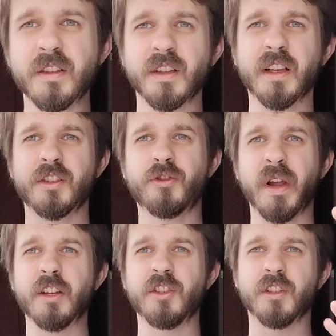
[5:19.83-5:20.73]
It's a lot of
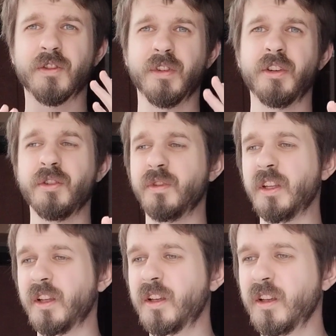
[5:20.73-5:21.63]
strategy, and it's very
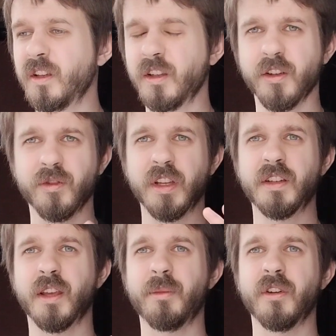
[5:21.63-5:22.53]

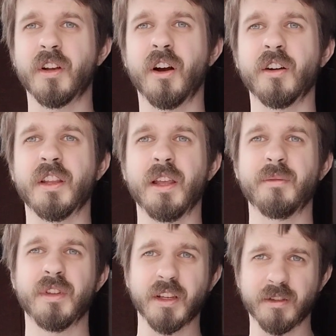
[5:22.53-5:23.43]
unique type of card
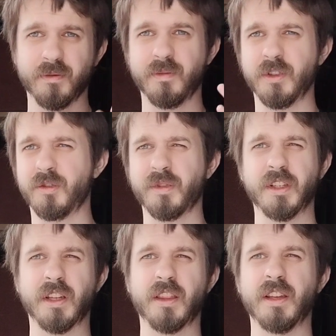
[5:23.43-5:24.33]
game. Like there's
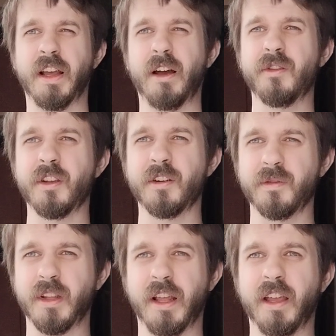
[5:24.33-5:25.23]
really nothing out
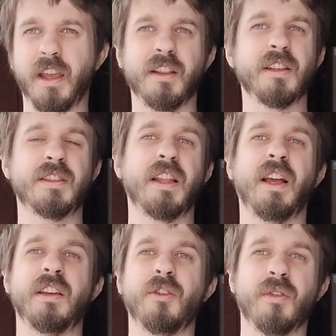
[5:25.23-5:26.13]
there that at least that
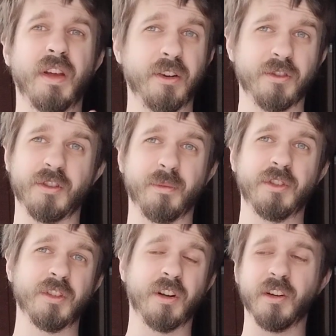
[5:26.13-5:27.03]
I know of. I know there's a
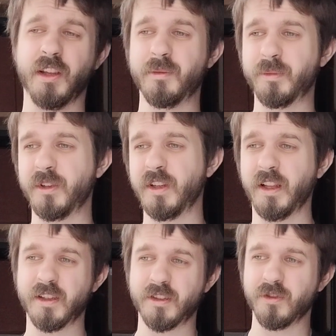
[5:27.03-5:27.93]
bunch of card games, but
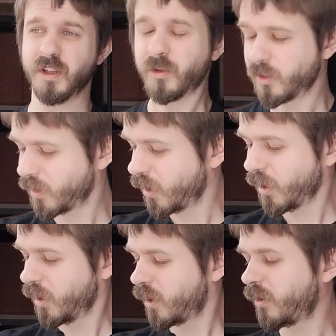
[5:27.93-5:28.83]
yeah, that's a unique one.
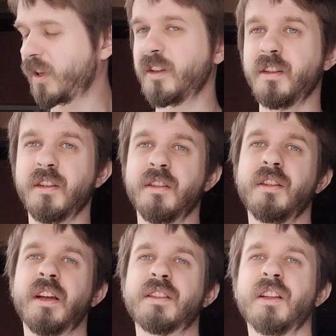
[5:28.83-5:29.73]
All right,
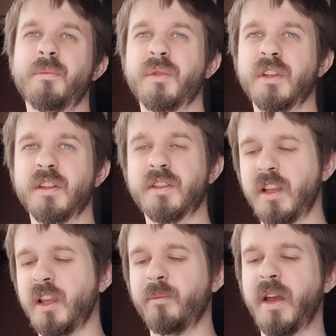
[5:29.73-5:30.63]
next up is
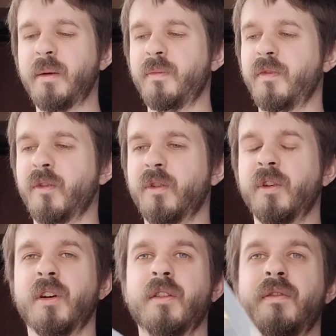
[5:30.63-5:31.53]
a map
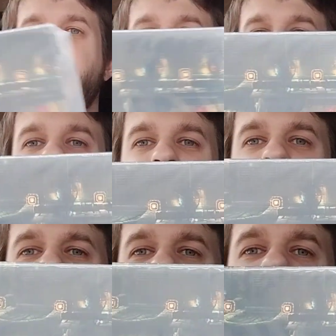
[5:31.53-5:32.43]
for Fantasy
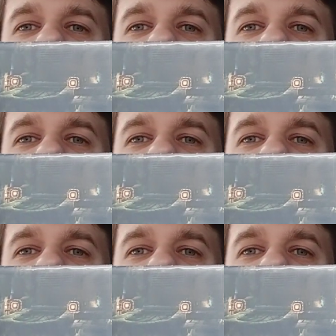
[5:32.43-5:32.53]
RPG.